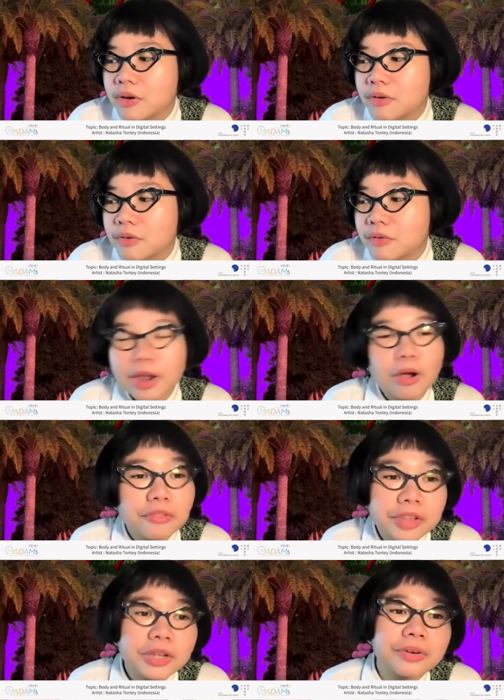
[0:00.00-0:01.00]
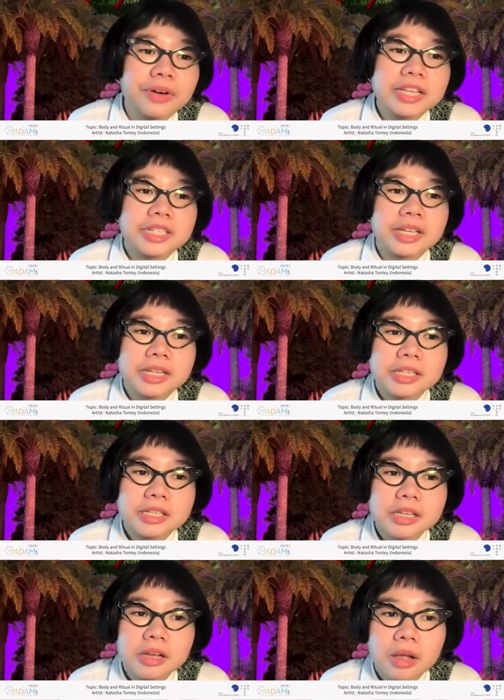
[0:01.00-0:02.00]

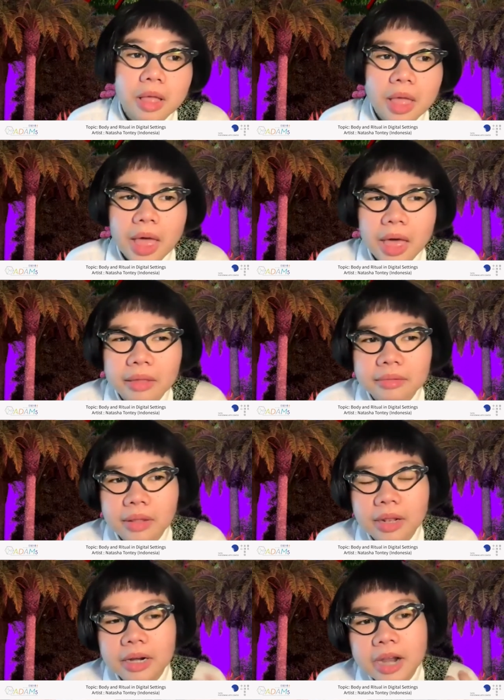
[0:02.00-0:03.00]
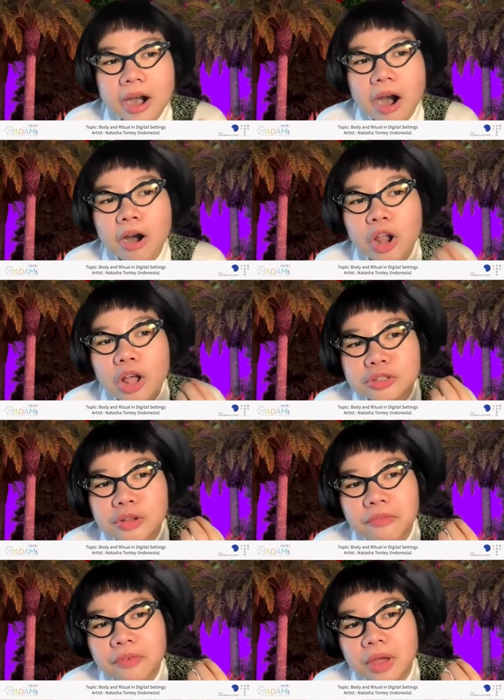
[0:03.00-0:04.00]
reconfigurations. And there are lots
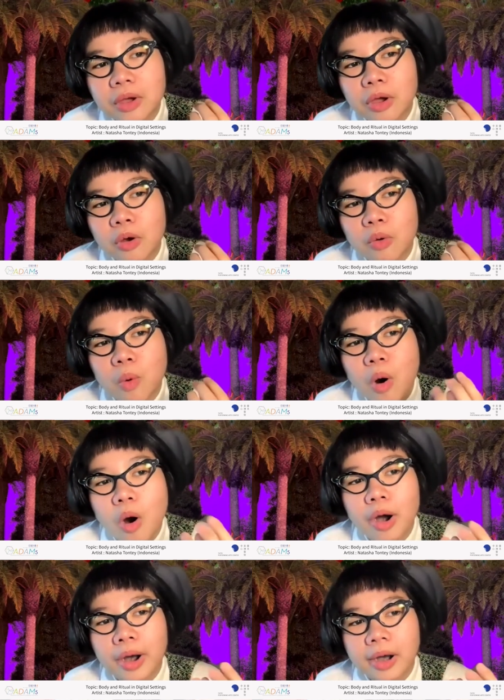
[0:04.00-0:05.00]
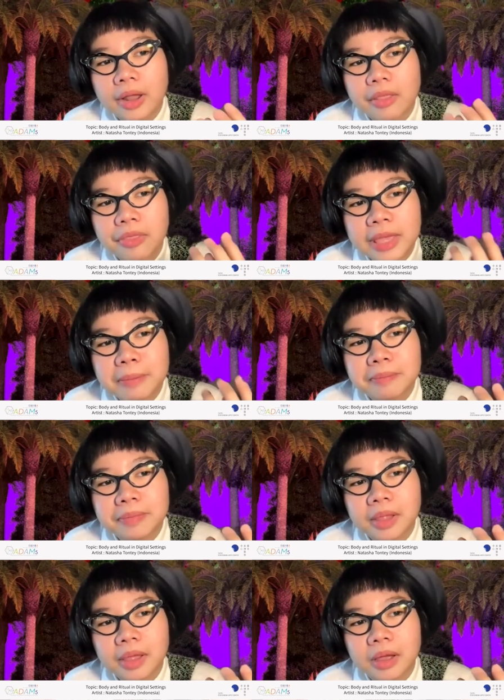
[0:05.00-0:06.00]
of war
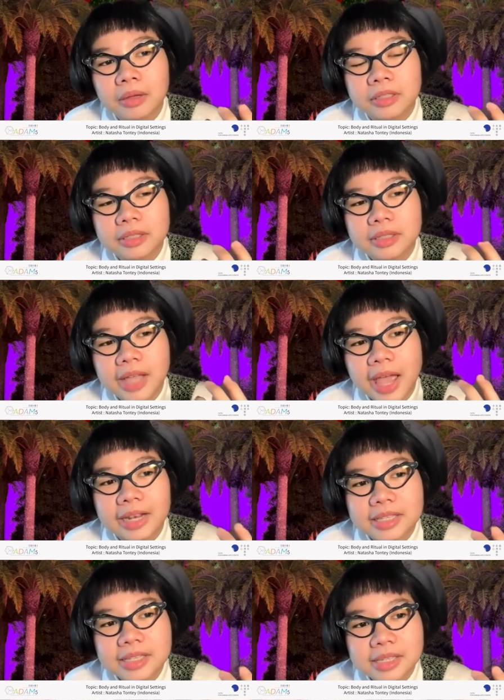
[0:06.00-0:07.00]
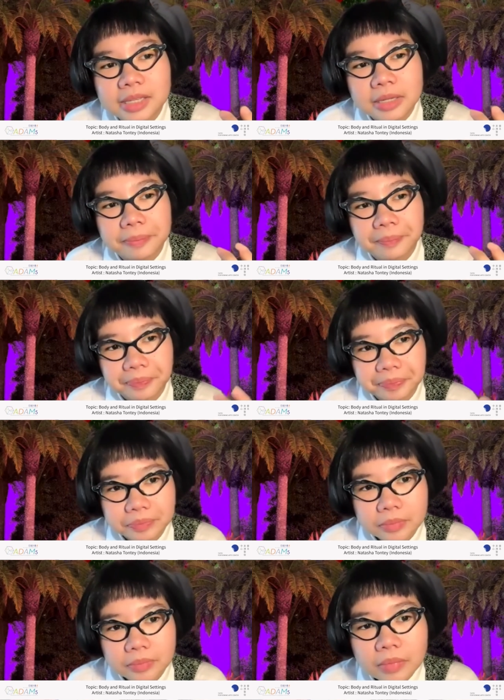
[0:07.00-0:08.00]
theme dance
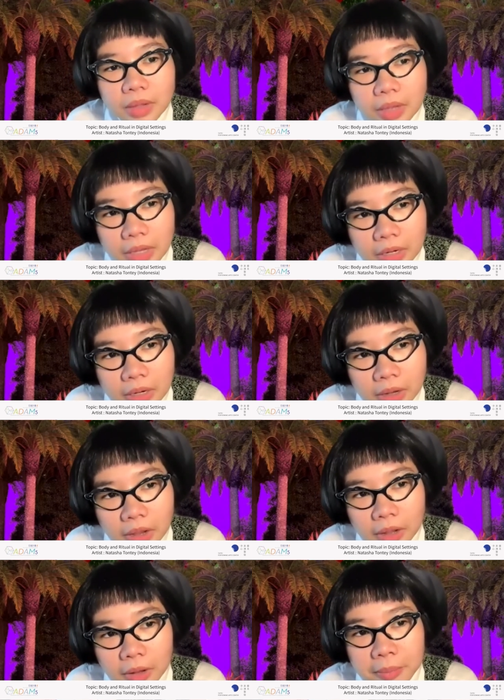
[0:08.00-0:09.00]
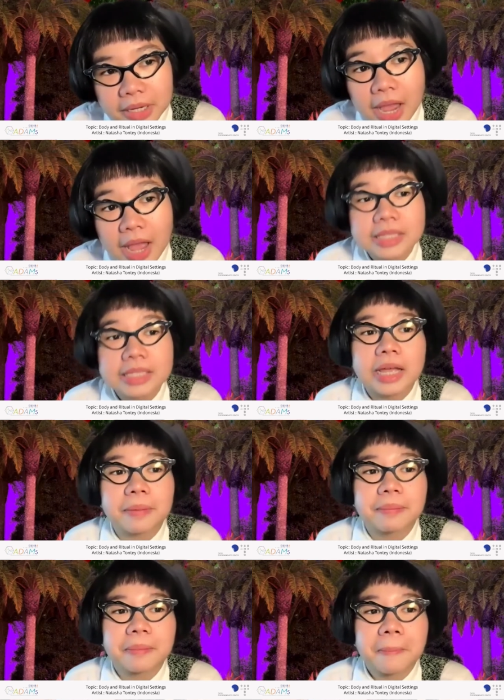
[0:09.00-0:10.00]
in Minahasa.
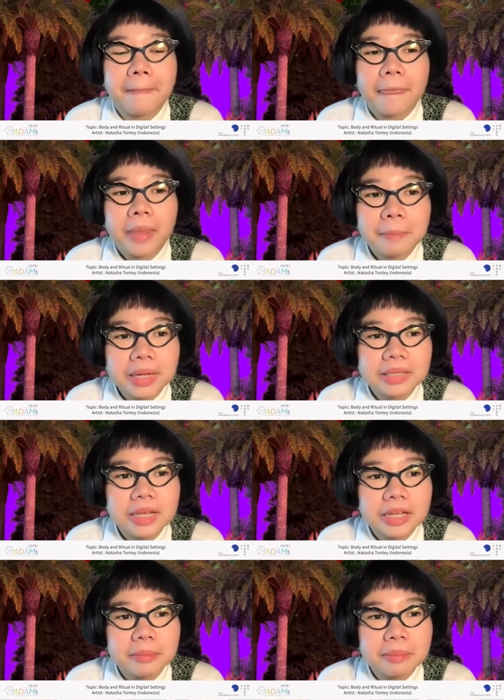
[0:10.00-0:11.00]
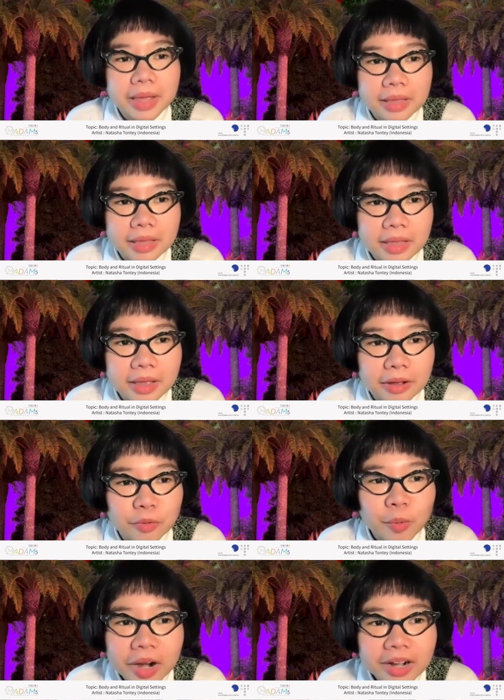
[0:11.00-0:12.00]
But in my
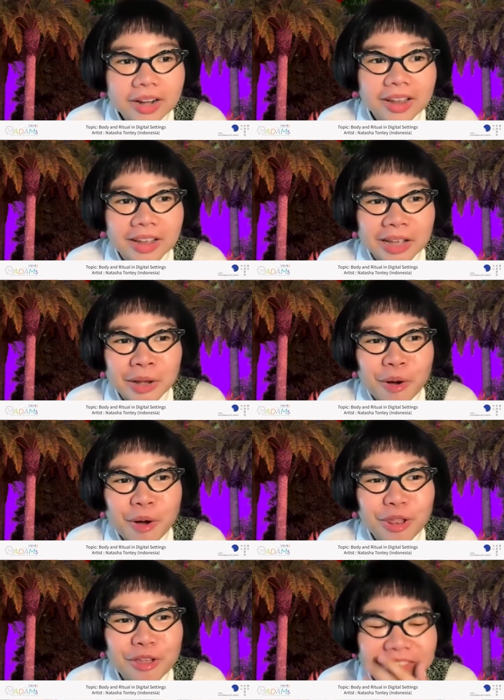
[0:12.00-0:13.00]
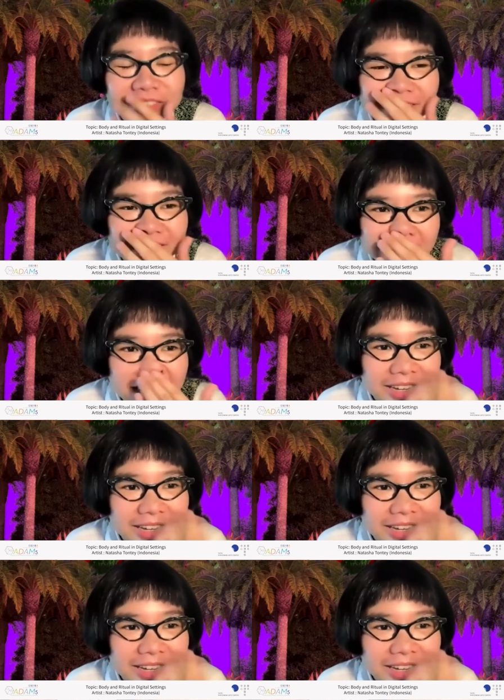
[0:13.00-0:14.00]
work, all of the
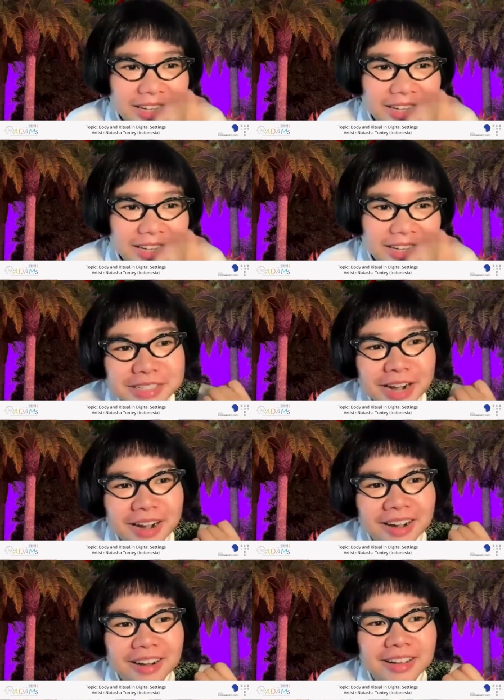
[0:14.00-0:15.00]
warriors are